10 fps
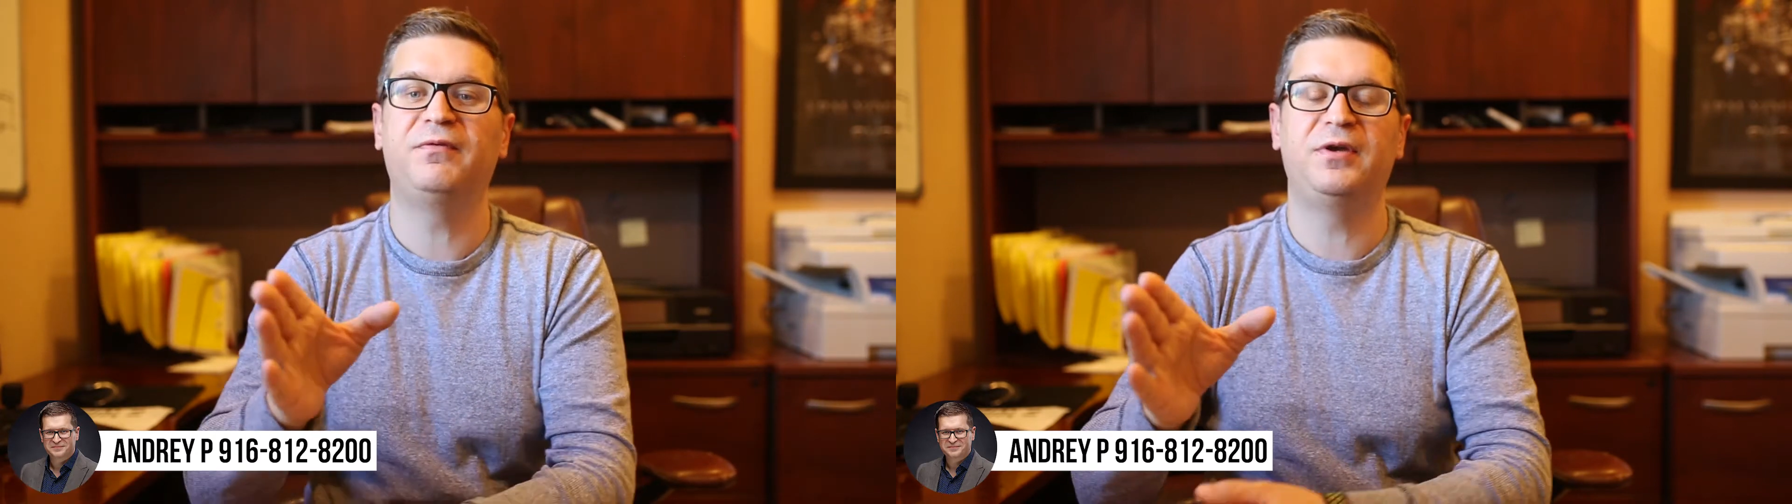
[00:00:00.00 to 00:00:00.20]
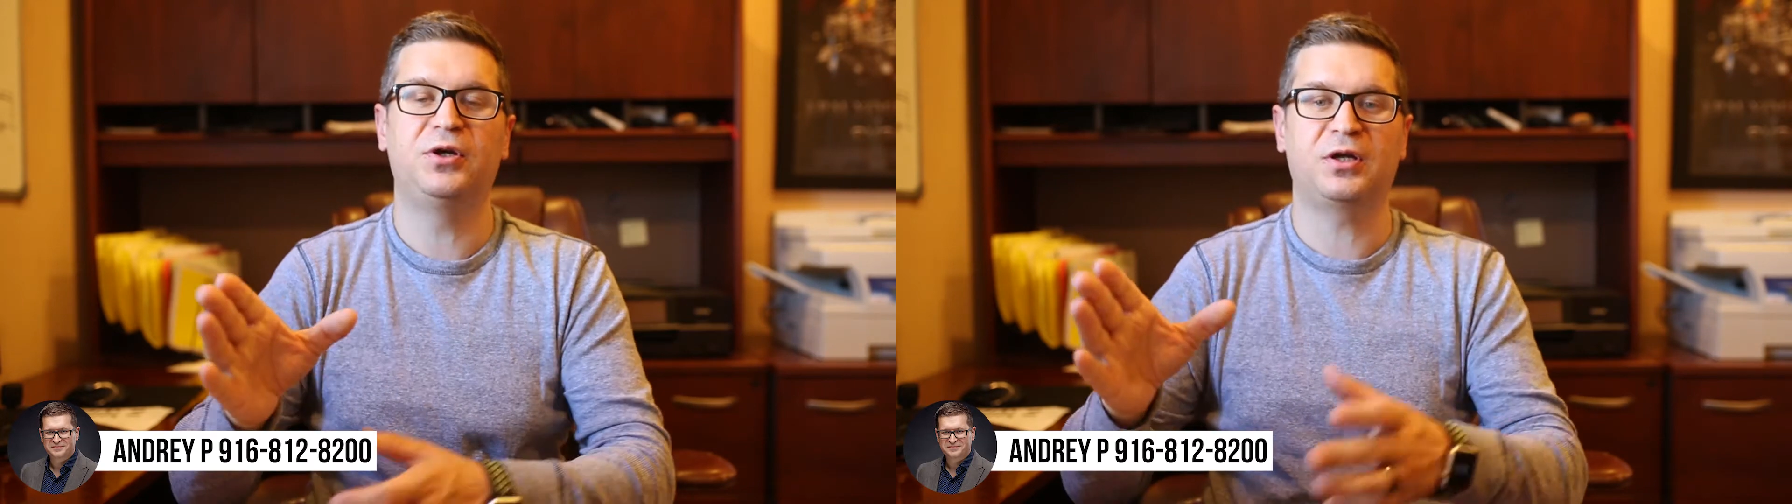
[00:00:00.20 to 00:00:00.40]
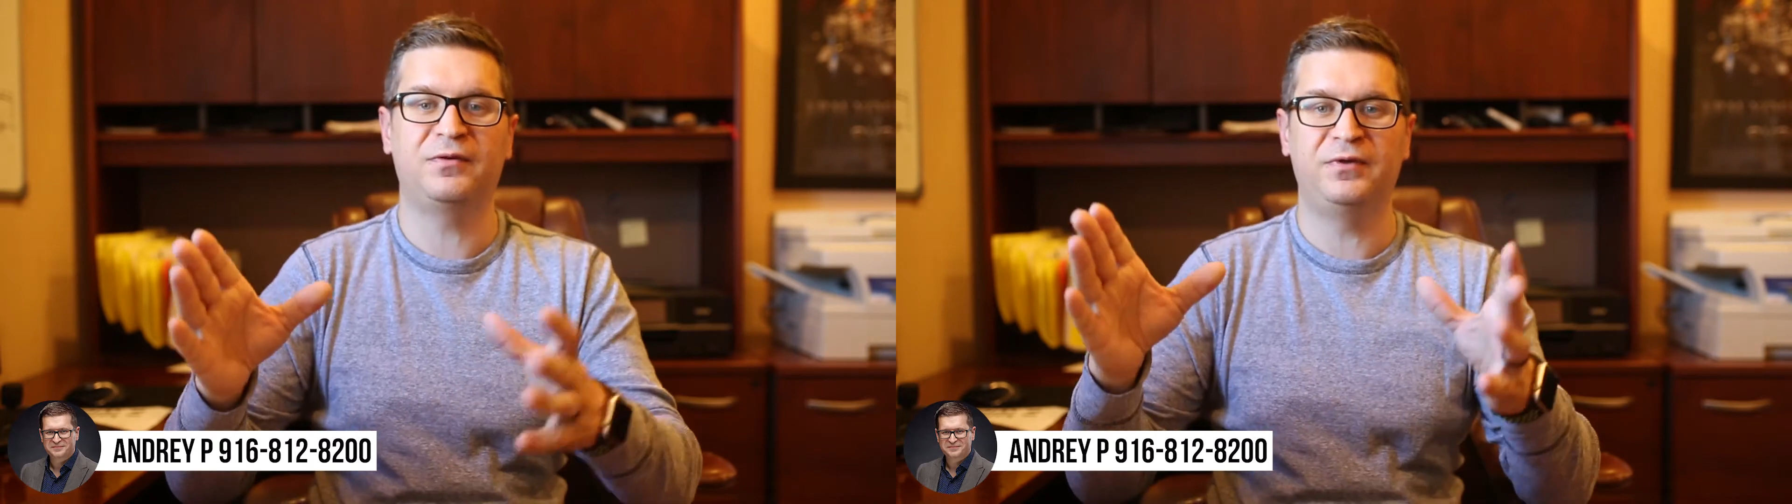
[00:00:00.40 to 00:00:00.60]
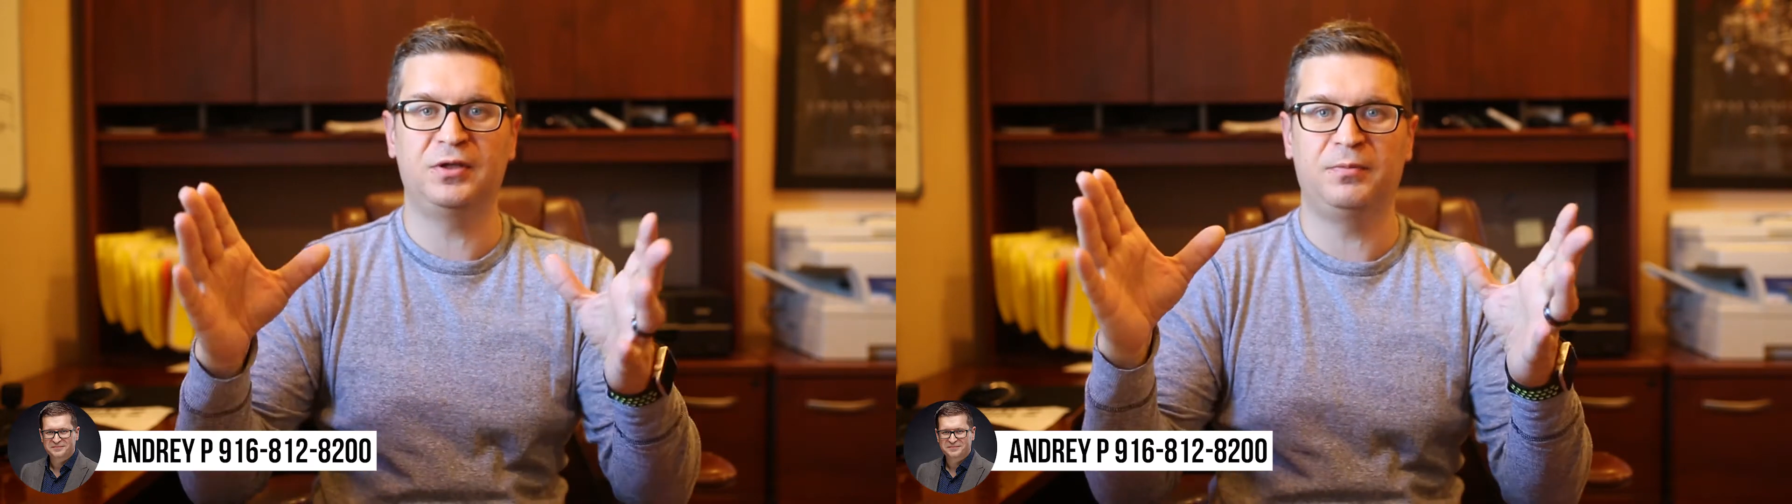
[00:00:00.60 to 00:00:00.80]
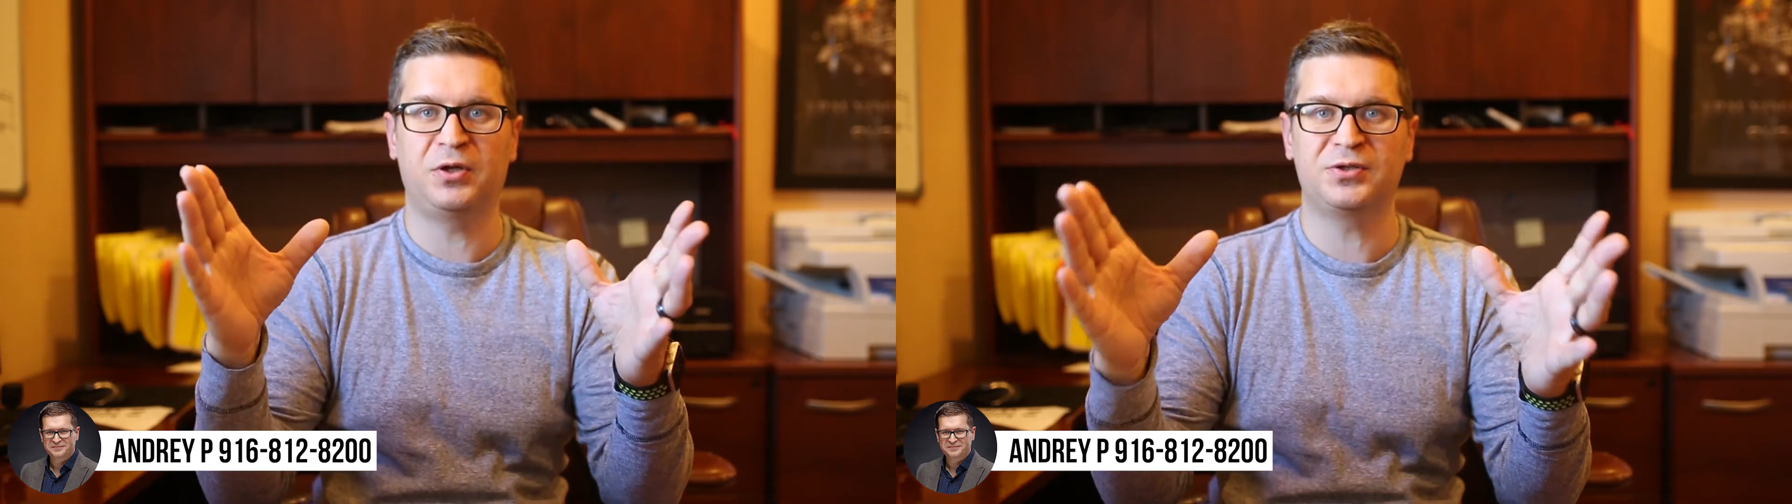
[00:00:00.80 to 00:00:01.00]
very
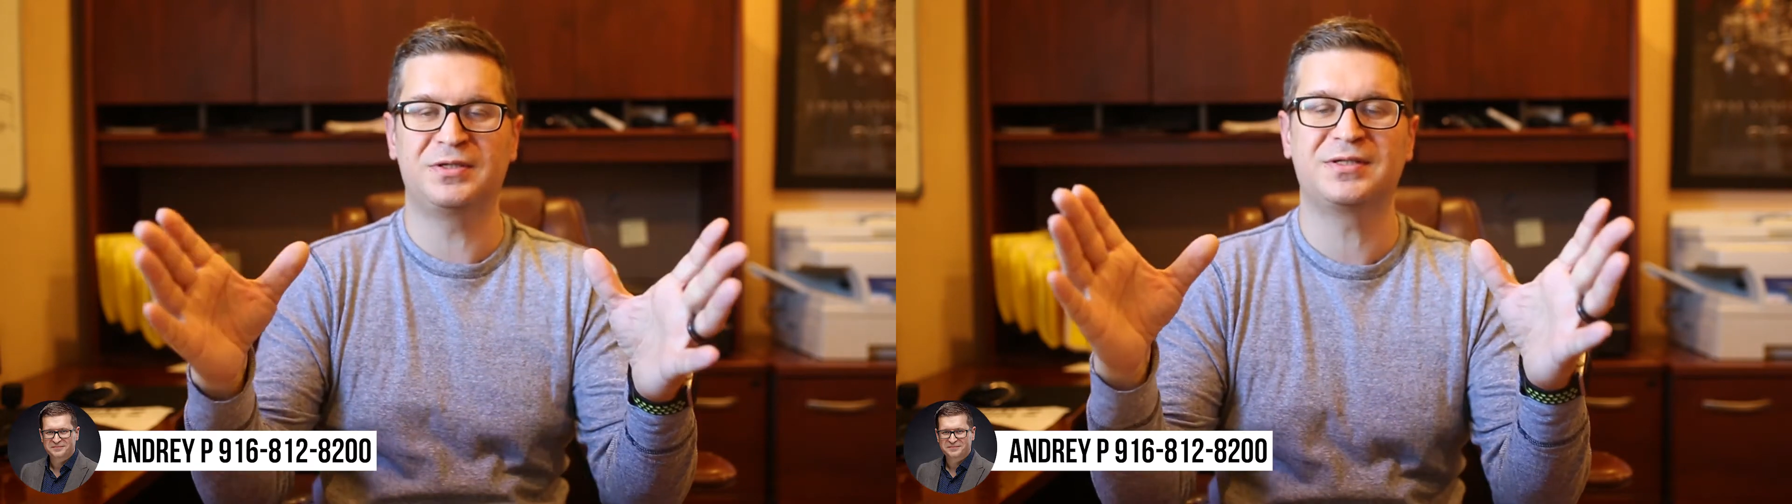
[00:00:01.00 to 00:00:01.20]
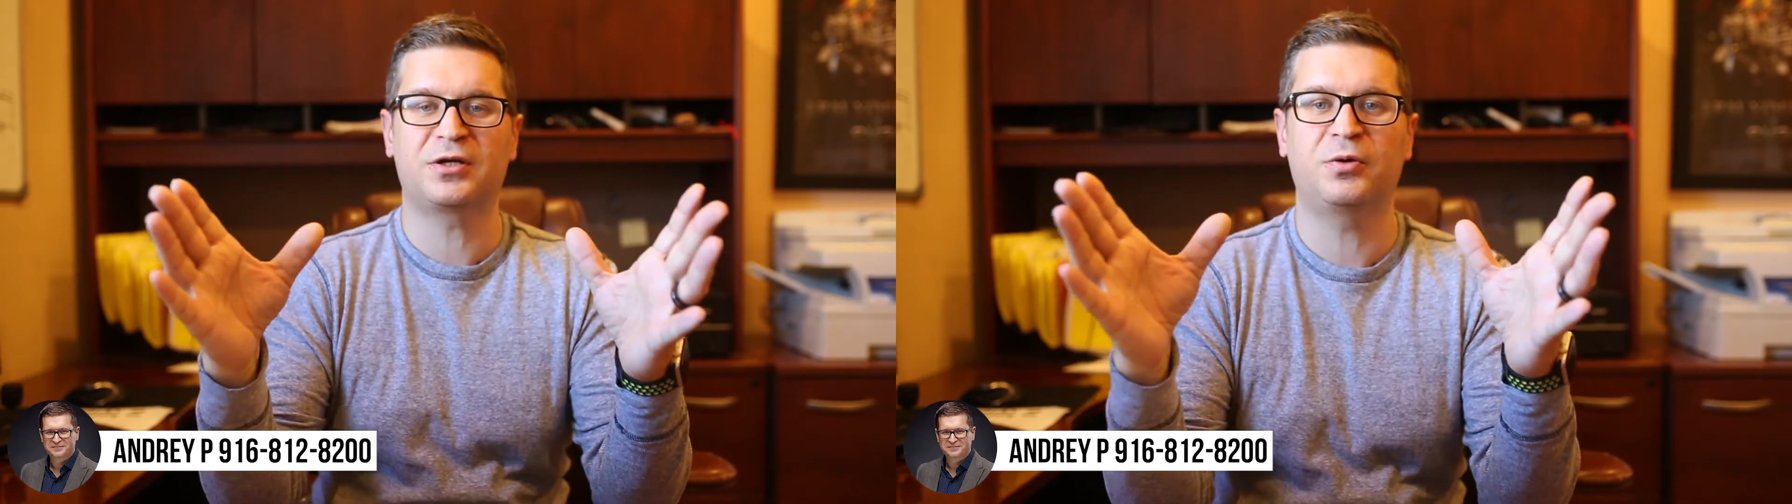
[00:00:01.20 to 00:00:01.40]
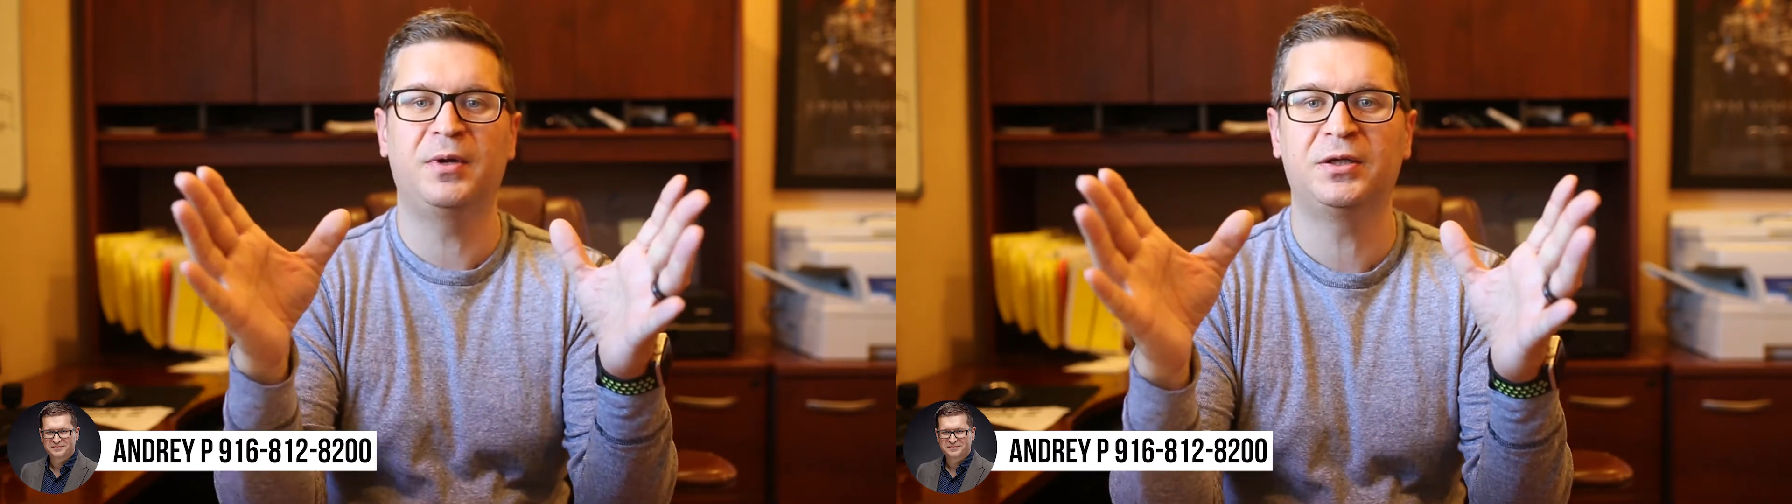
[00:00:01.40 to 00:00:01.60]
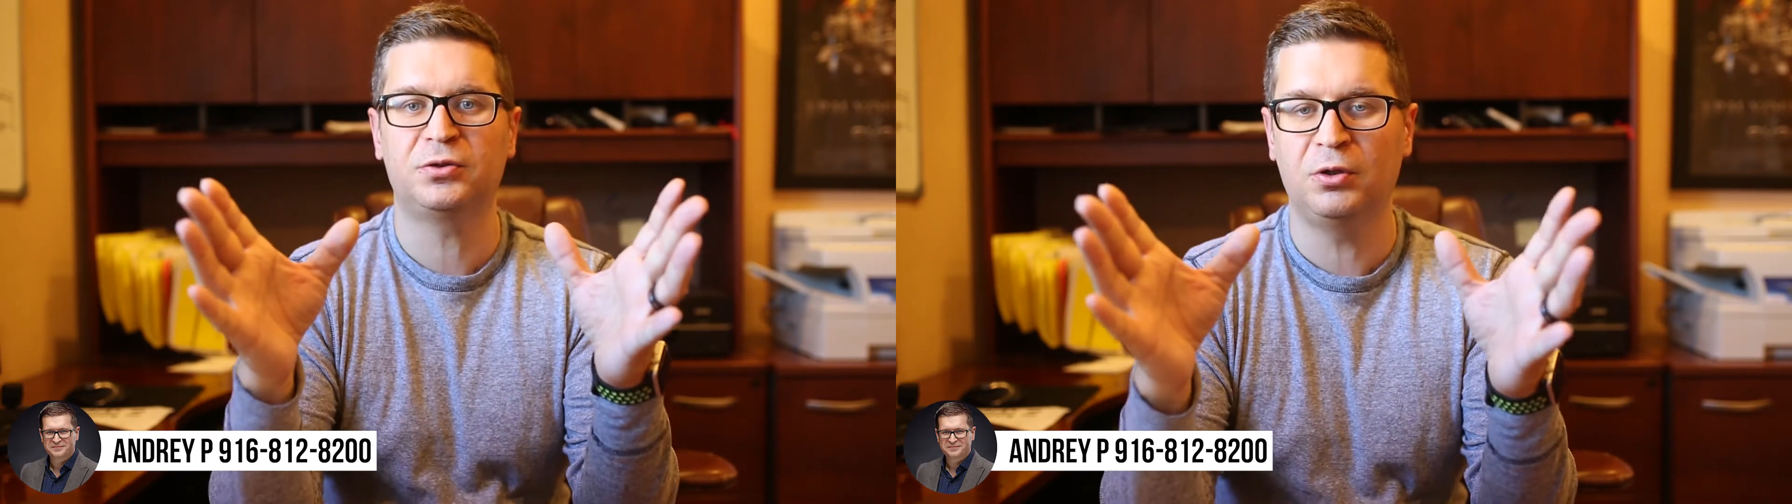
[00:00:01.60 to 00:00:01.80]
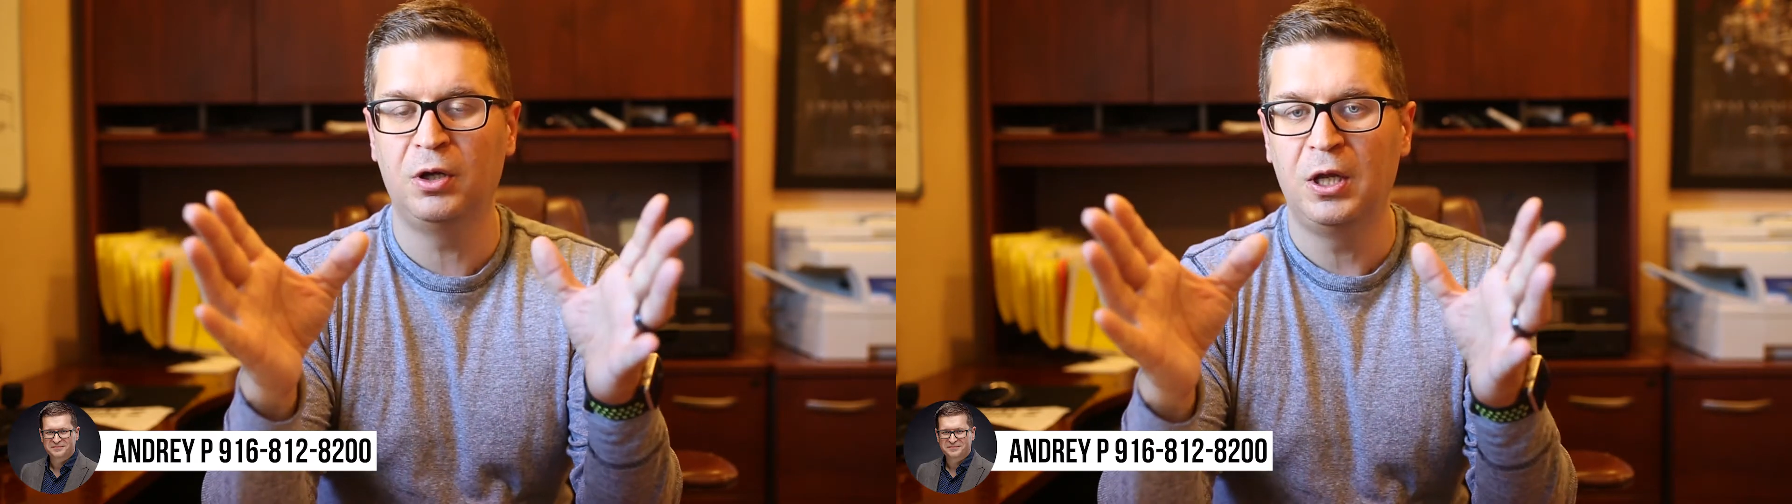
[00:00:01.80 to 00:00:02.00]
convenient because in
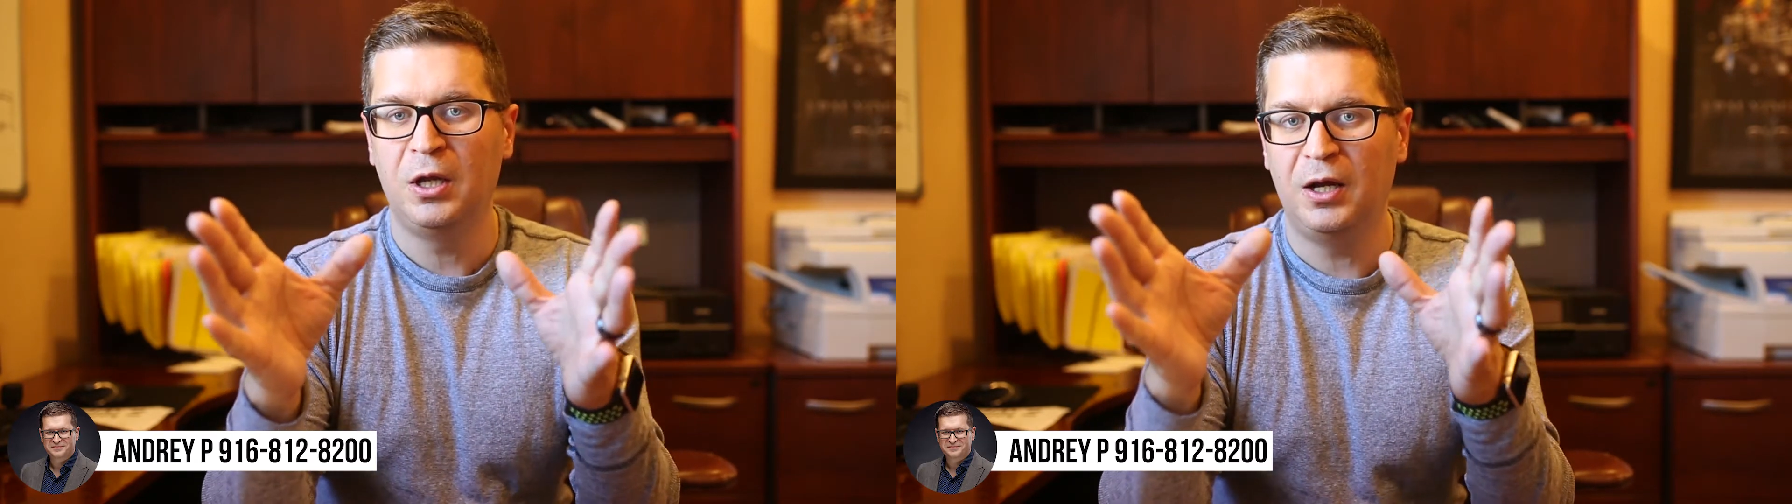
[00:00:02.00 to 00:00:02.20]
Sacramento,